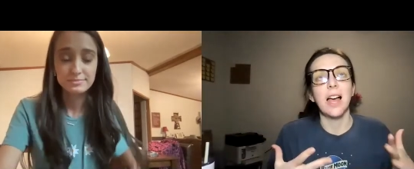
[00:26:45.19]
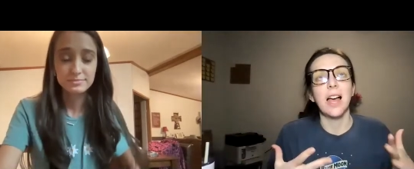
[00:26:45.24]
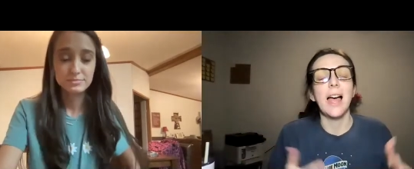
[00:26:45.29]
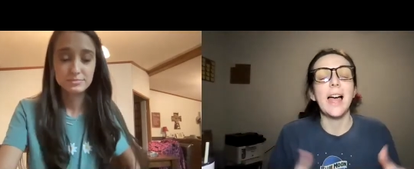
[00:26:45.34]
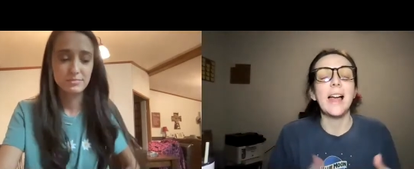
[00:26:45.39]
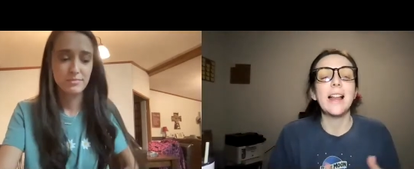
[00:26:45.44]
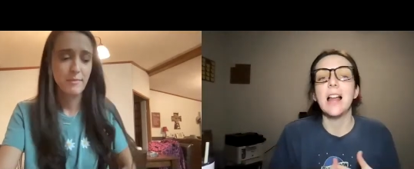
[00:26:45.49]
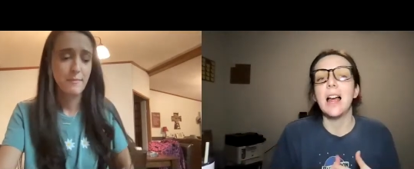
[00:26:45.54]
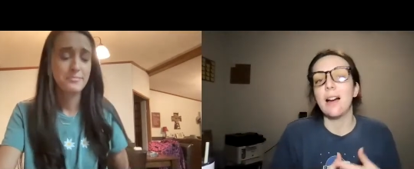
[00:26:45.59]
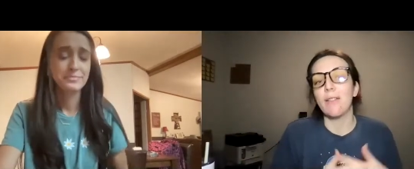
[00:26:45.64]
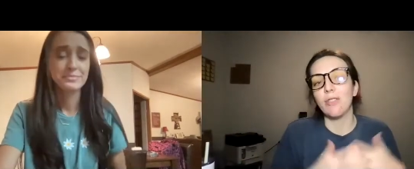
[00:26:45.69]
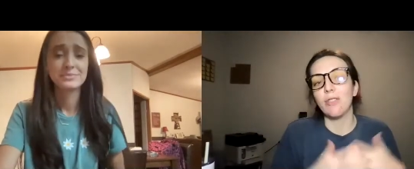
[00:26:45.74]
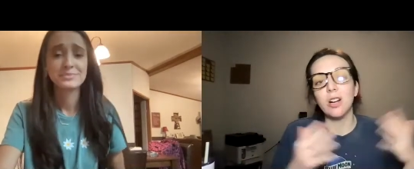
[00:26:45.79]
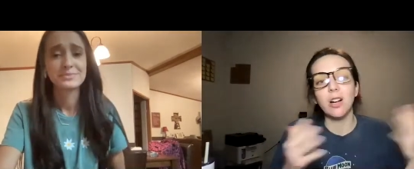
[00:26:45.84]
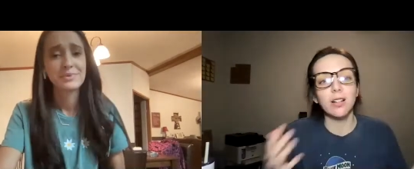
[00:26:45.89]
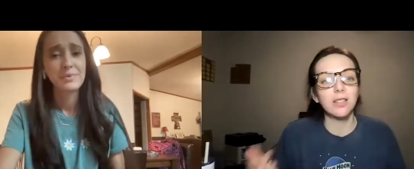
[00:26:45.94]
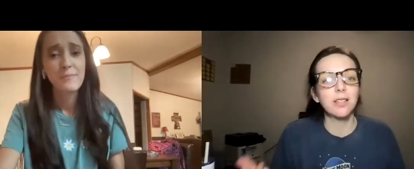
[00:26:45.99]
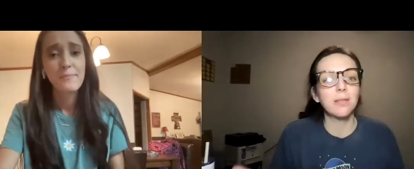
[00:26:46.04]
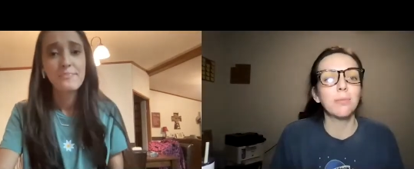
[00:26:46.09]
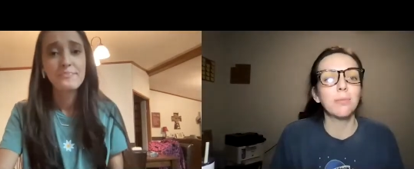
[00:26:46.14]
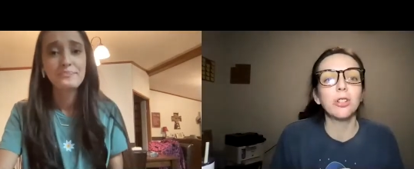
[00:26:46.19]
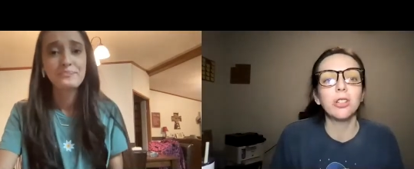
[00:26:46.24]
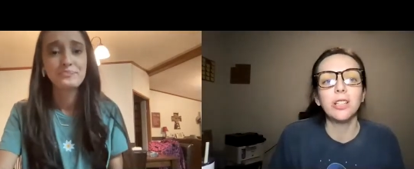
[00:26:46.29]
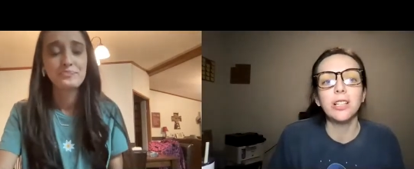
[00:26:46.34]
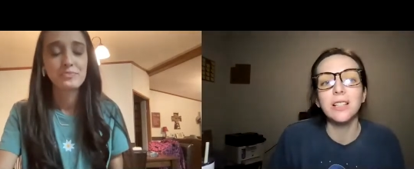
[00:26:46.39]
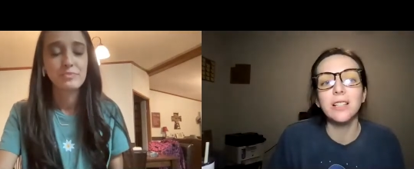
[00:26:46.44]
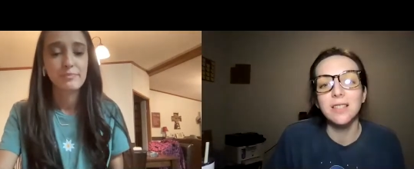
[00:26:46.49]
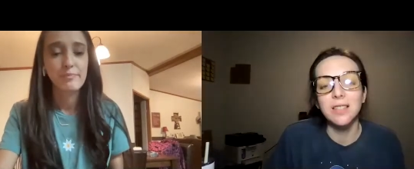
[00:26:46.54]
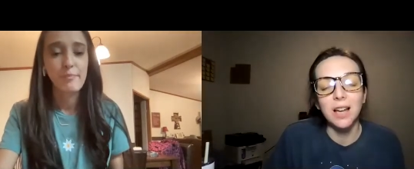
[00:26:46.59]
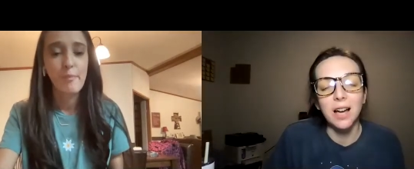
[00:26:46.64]
Speaker 1: And every customer
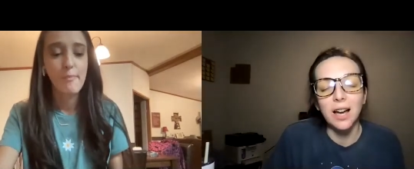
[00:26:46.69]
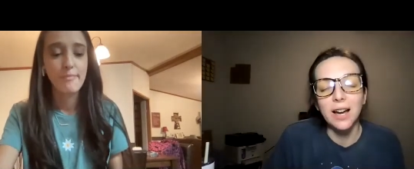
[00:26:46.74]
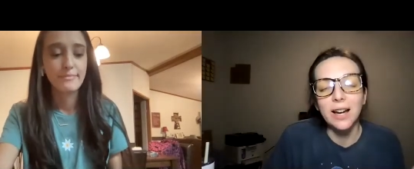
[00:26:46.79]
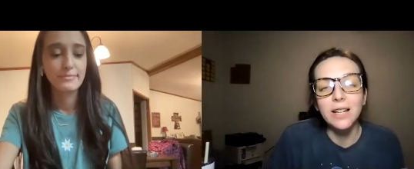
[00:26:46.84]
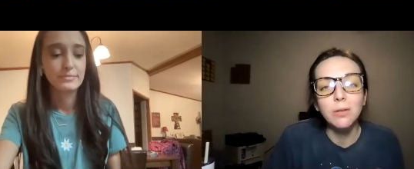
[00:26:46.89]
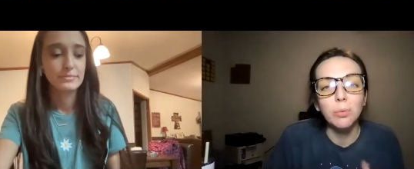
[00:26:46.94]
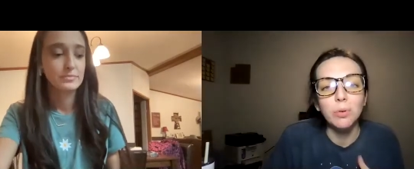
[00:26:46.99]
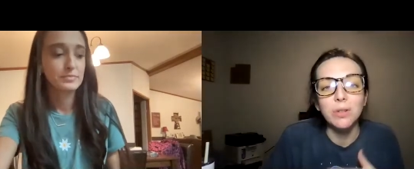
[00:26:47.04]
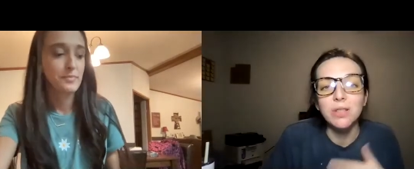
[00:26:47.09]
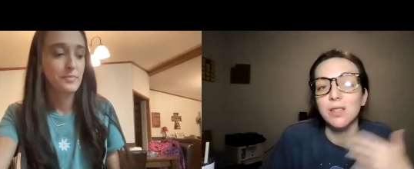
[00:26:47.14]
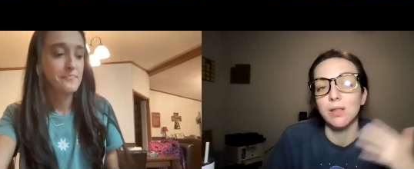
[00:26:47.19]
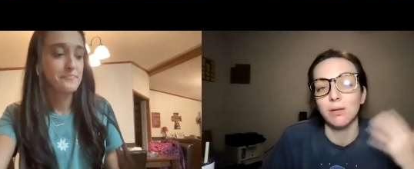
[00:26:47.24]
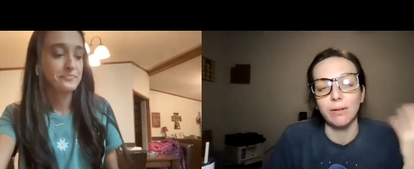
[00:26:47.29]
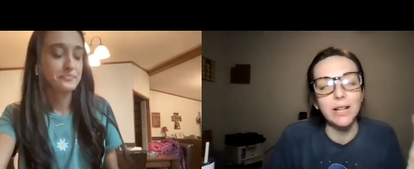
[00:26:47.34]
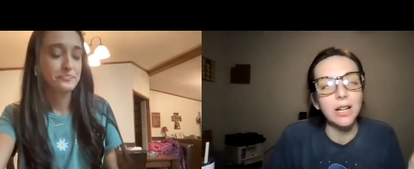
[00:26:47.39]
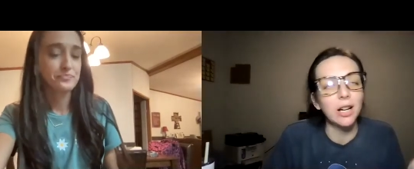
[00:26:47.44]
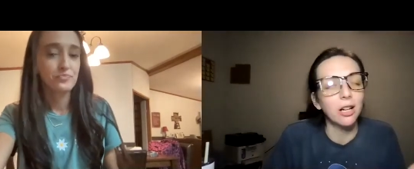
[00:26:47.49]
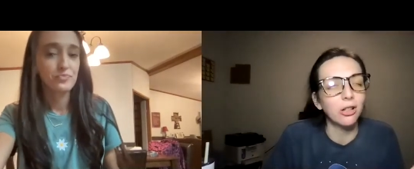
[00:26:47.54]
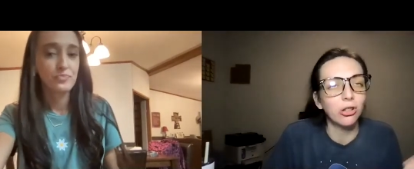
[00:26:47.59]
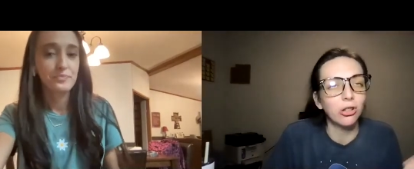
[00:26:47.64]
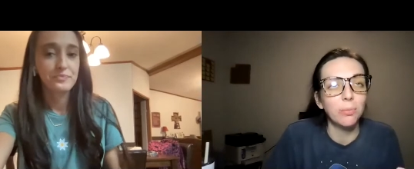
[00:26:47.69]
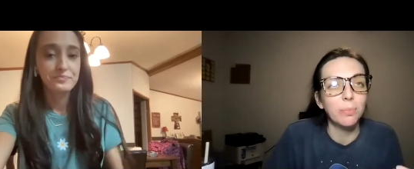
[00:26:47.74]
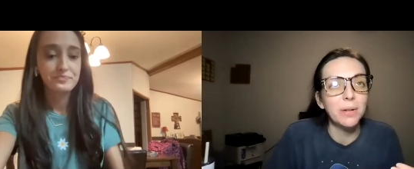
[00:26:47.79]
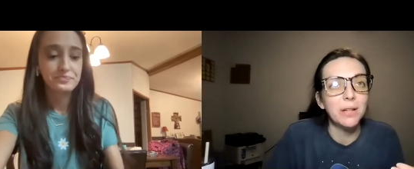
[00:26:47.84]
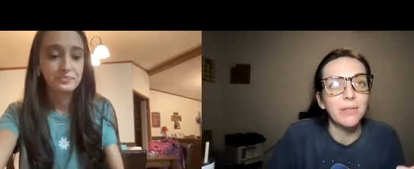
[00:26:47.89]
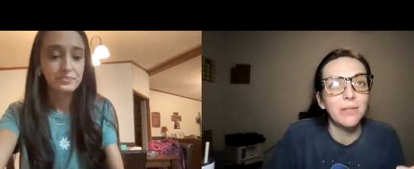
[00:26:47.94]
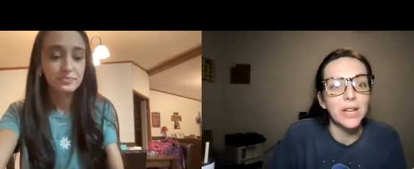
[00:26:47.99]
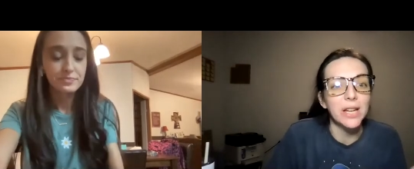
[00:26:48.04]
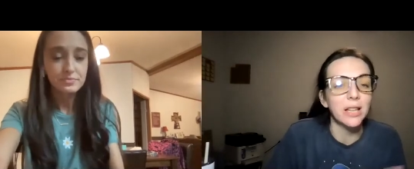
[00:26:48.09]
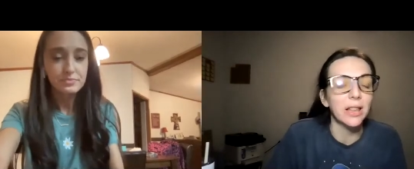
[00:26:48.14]
she signed was 300
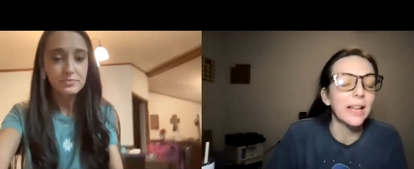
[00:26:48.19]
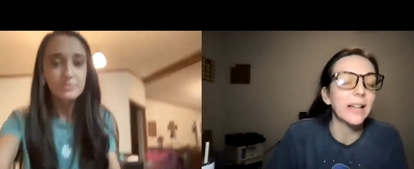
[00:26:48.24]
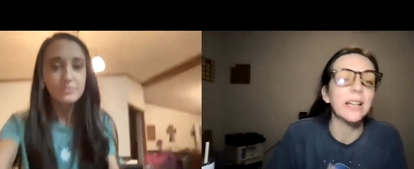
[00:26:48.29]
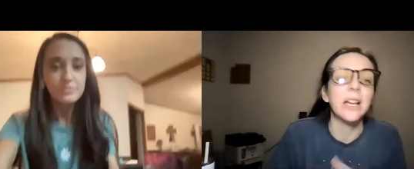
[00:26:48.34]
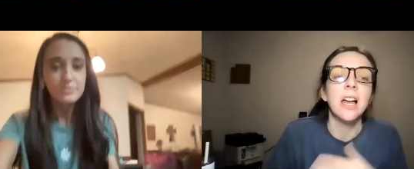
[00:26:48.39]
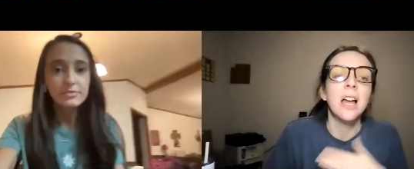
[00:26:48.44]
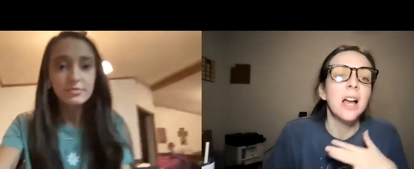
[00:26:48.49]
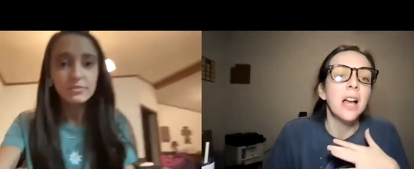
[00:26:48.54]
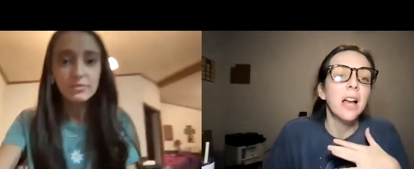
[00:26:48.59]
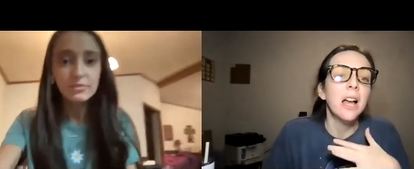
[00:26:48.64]
BV. Like